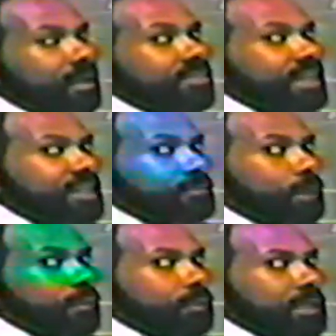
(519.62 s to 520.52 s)
And that's
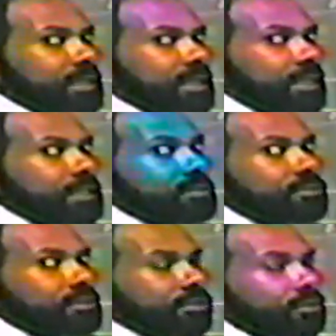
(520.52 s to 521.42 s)
what we need
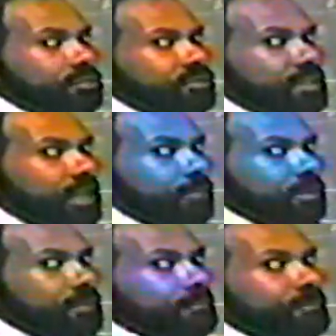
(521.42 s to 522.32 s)
to use
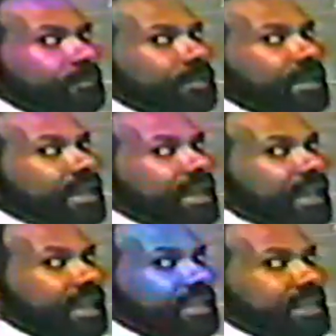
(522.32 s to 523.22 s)
table
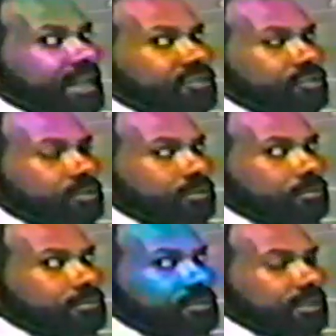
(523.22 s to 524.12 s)
A-2
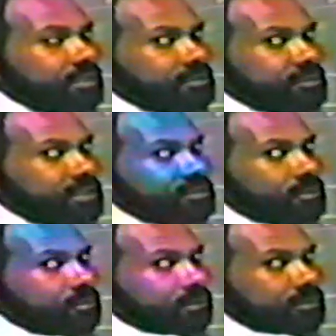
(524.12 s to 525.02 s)
to get the
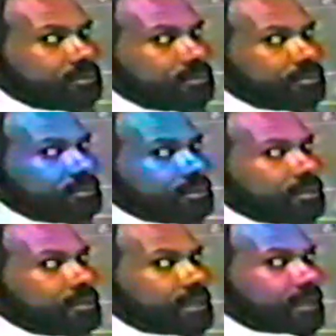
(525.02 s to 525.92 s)
z-score.
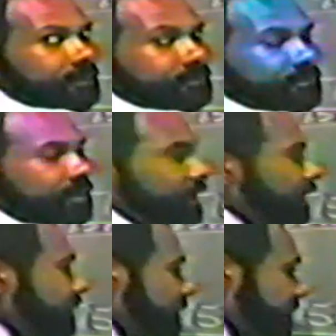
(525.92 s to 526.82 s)
Now,
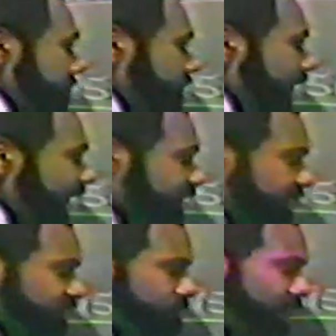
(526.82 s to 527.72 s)
to subtract
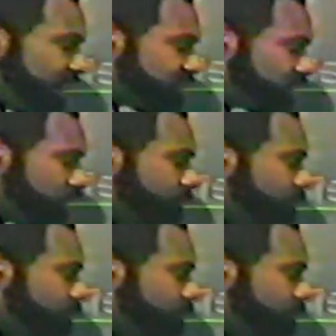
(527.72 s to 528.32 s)
this much